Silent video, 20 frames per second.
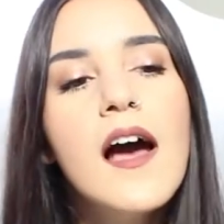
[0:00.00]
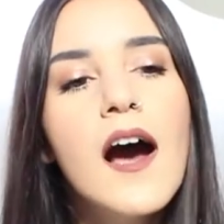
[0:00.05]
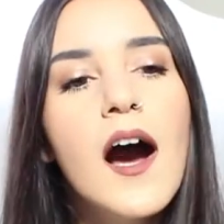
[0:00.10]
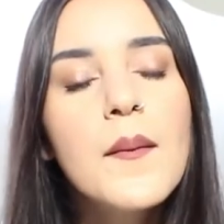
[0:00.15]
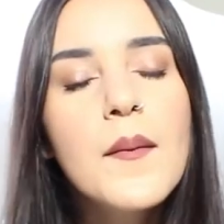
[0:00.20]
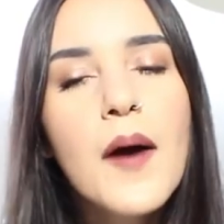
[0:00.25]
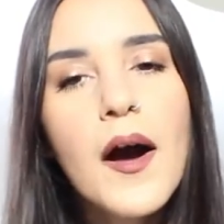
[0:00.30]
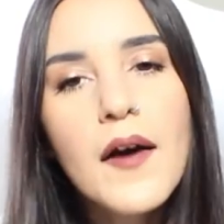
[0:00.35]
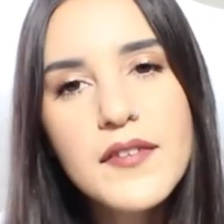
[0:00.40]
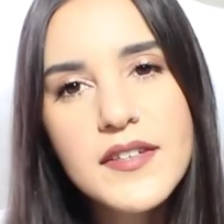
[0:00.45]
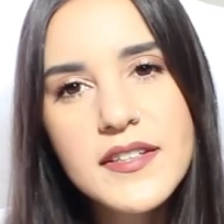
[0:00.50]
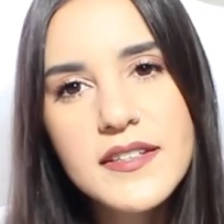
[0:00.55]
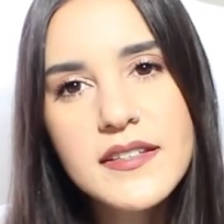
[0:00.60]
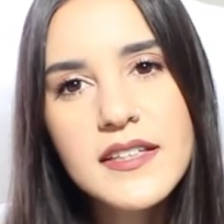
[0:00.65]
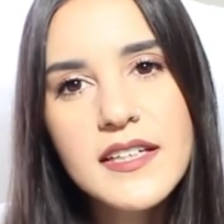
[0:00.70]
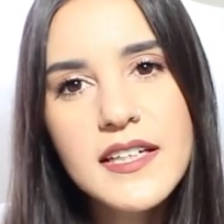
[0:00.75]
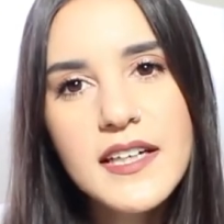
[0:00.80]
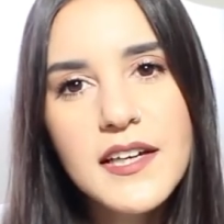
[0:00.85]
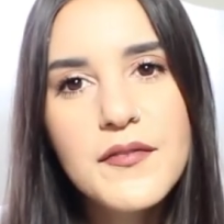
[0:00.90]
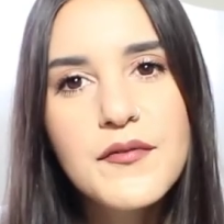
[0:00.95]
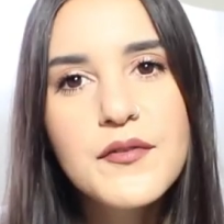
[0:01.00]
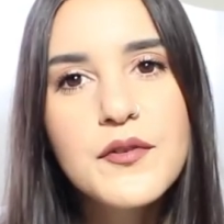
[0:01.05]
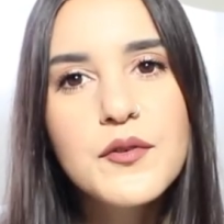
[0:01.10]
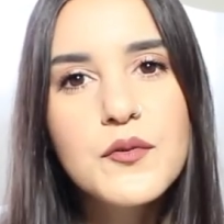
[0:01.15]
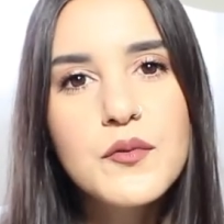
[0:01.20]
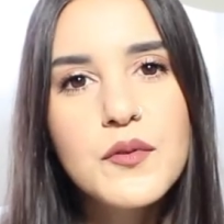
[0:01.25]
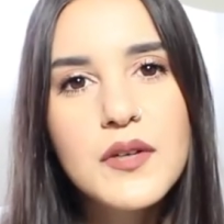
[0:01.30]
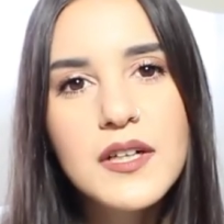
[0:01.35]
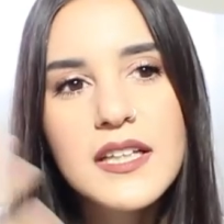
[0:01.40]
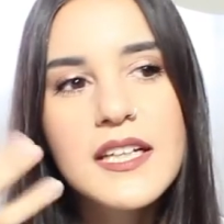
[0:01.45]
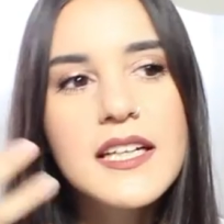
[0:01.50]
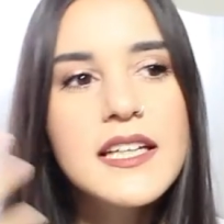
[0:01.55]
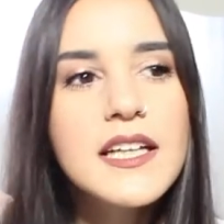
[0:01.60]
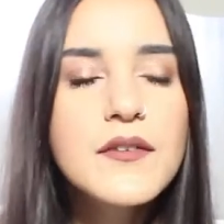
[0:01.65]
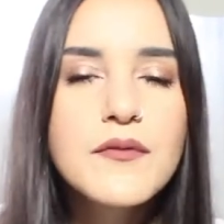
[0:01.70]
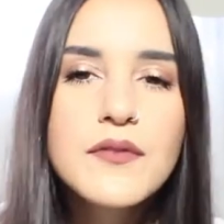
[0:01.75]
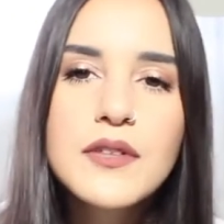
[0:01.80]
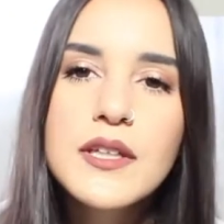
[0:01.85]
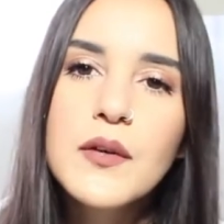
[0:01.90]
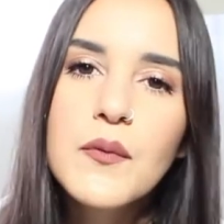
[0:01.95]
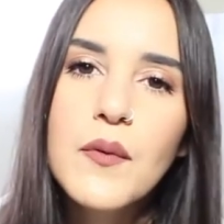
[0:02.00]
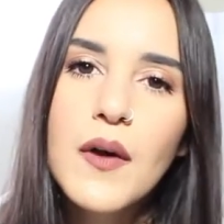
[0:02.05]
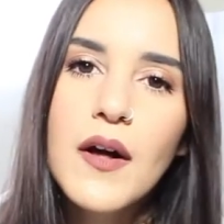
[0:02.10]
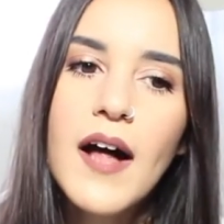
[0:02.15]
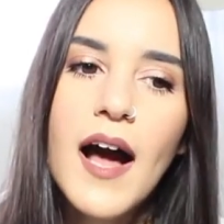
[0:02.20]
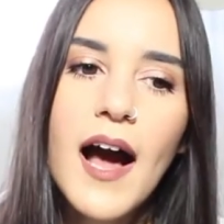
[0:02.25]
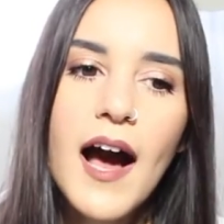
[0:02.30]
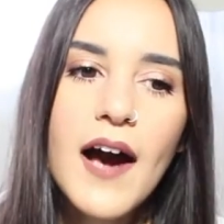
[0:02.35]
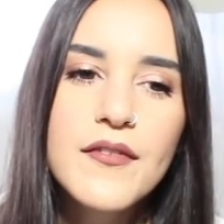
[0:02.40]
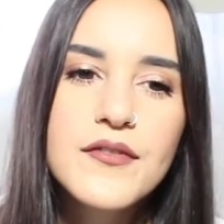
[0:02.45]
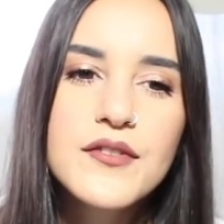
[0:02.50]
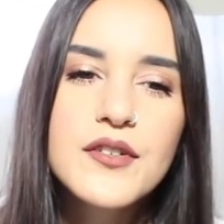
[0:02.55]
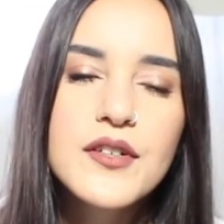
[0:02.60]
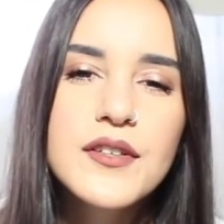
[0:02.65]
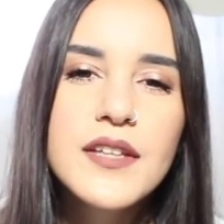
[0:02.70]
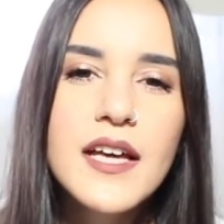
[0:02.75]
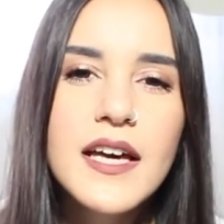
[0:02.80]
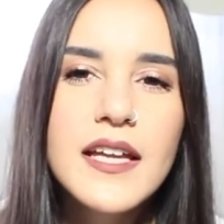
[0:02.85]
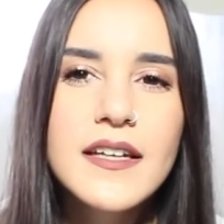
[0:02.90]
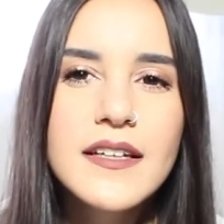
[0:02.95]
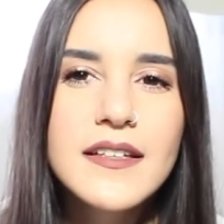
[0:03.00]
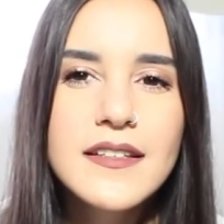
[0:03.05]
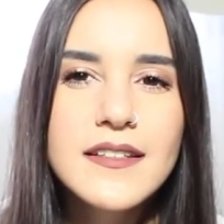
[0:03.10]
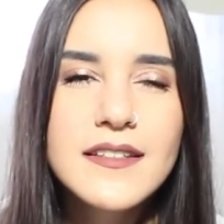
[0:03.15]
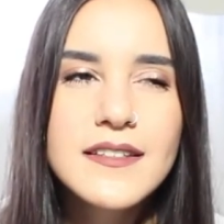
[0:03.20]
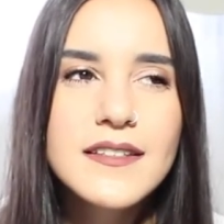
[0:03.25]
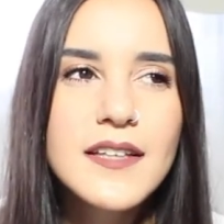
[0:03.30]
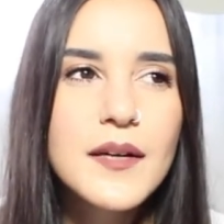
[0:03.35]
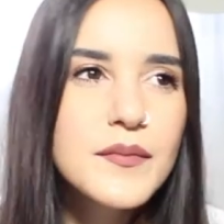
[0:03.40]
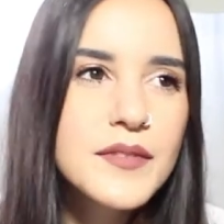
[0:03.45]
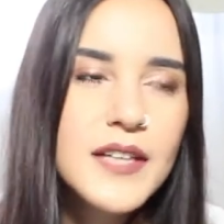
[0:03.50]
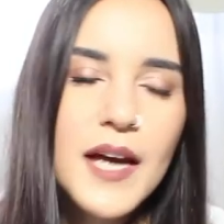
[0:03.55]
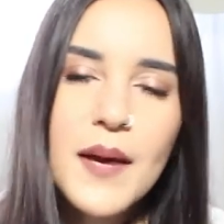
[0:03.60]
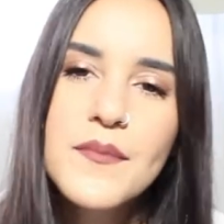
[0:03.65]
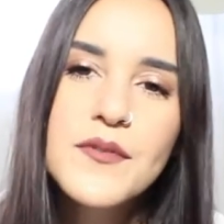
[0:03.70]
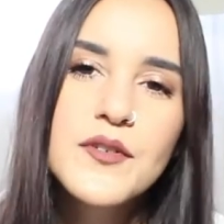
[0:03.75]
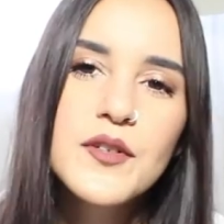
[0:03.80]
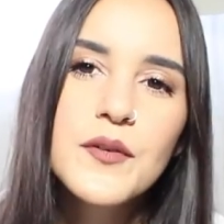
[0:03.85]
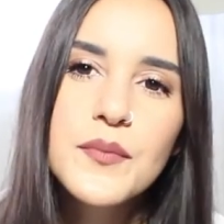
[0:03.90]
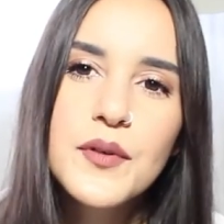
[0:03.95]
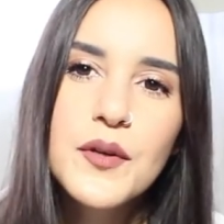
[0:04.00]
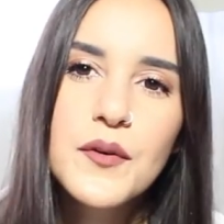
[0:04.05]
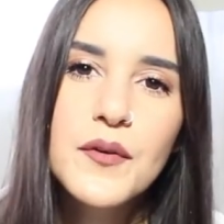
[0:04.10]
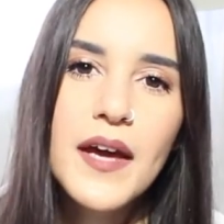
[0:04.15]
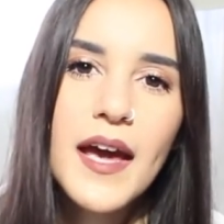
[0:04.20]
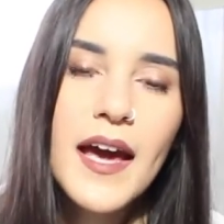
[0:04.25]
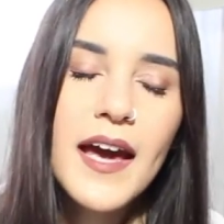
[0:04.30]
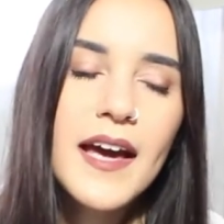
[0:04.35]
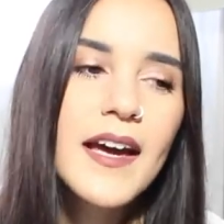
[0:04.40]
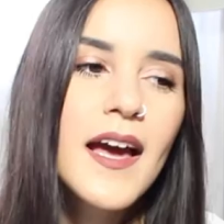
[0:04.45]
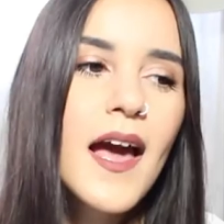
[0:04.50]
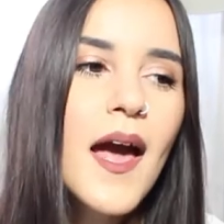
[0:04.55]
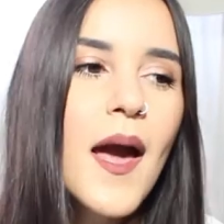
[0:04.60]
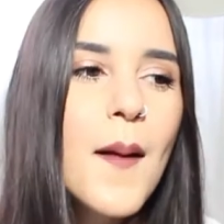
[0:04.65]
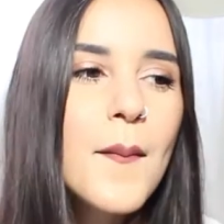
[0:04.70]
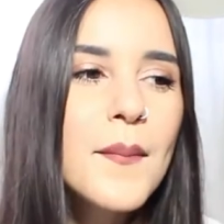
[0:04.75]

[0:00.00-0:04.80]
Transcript: Um, obviously, if you clean it really well after, then sometimes you'll be okay,